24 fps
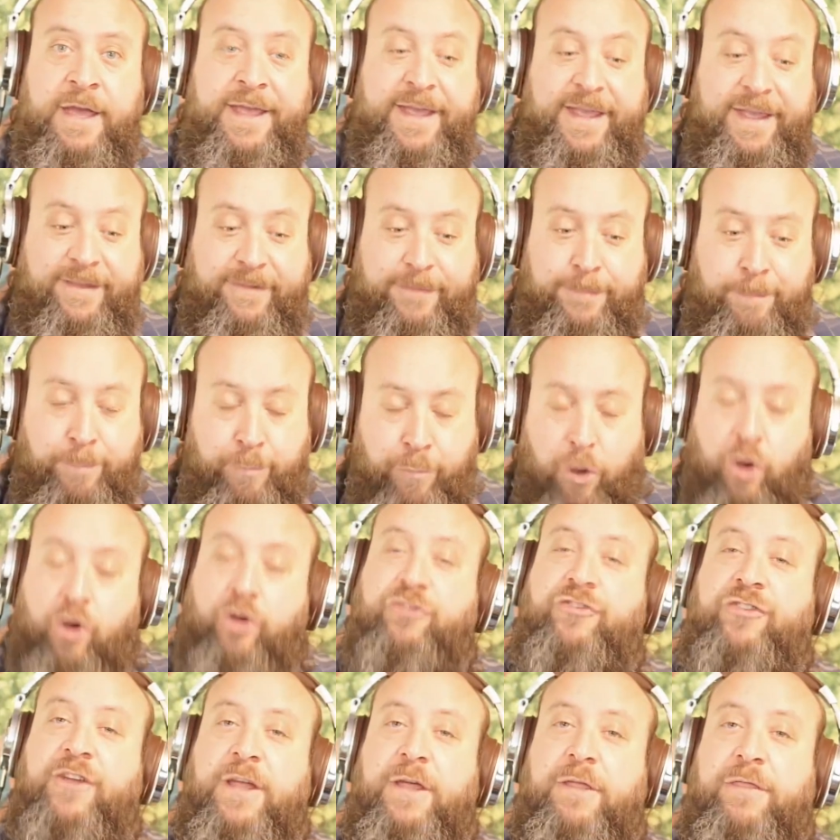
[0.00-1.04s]
is
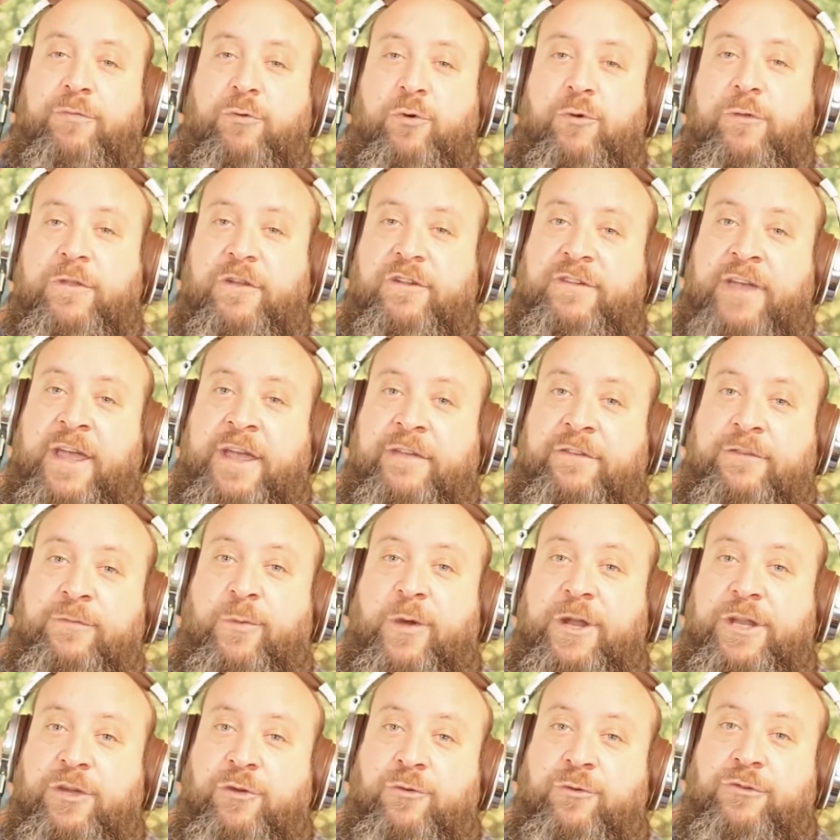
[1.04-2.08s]
pushing through the days
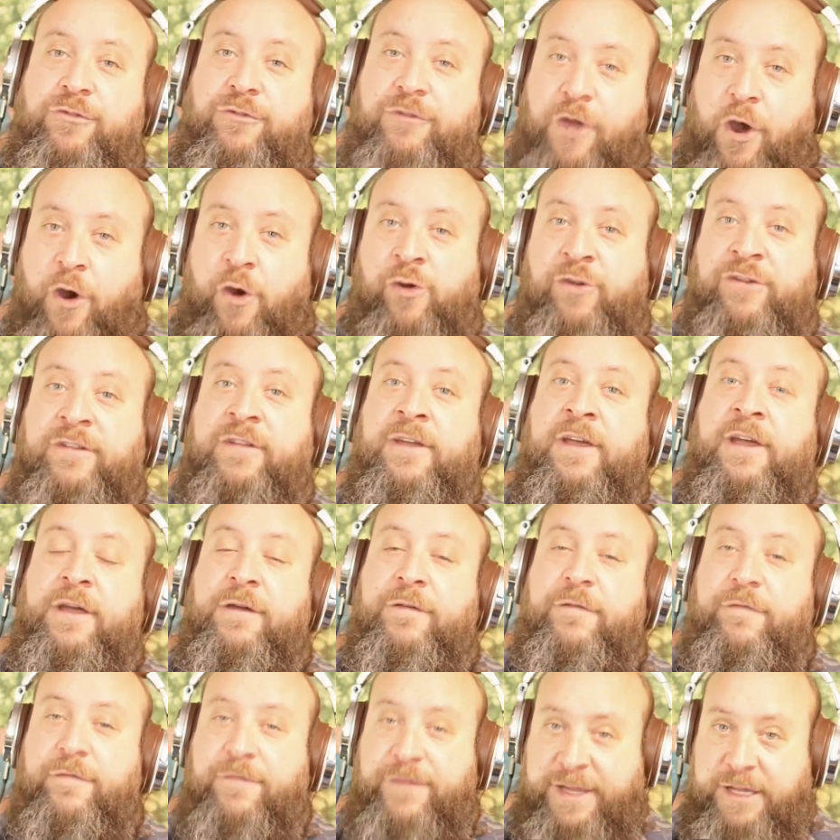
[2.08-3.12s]
when you don't
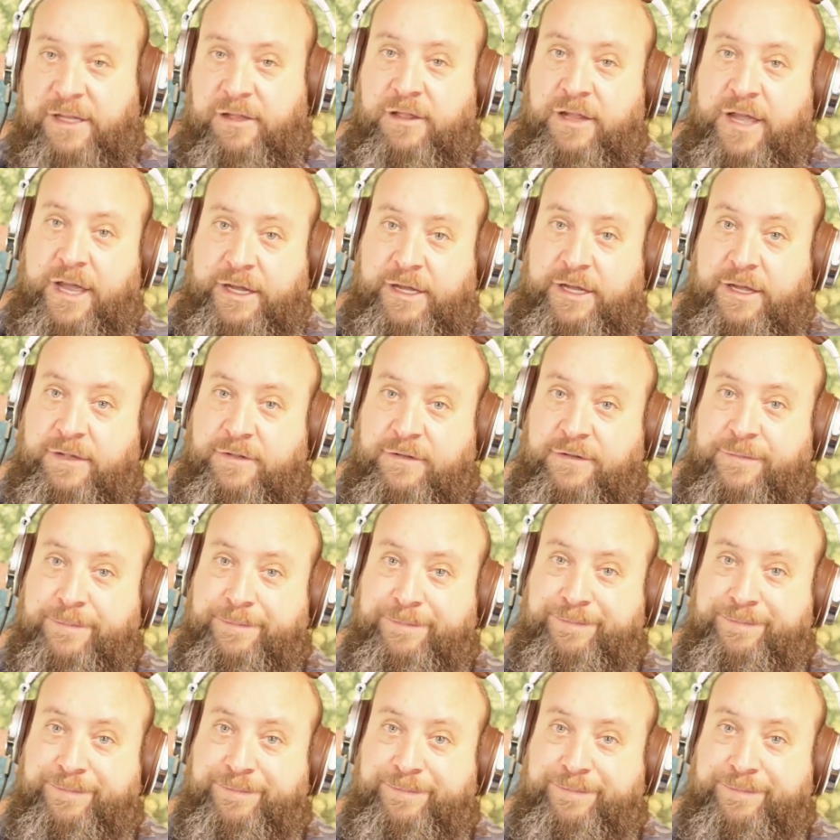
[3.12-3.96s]
feel like it.